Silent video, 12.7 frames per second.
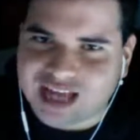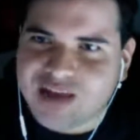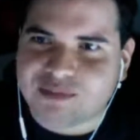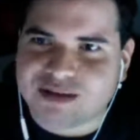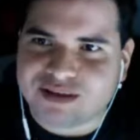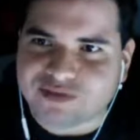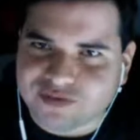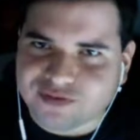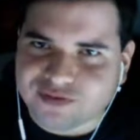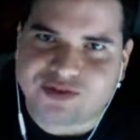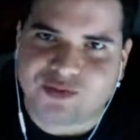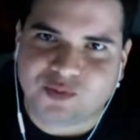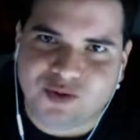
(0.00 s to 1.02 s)
be the
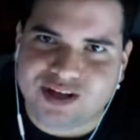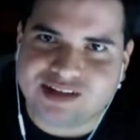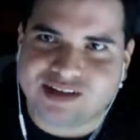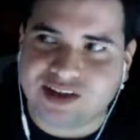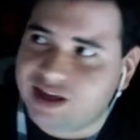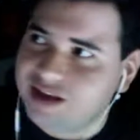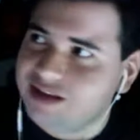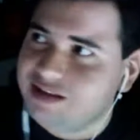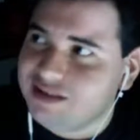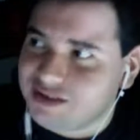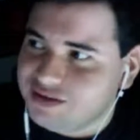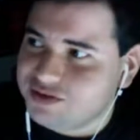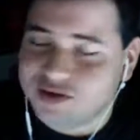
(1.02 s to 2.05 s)
first one. Like,
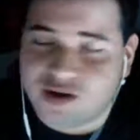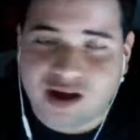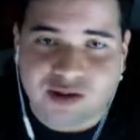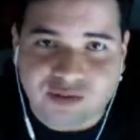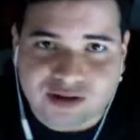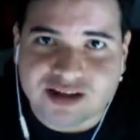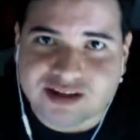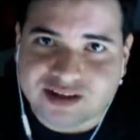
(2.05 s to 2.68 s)
do you know I worked on Care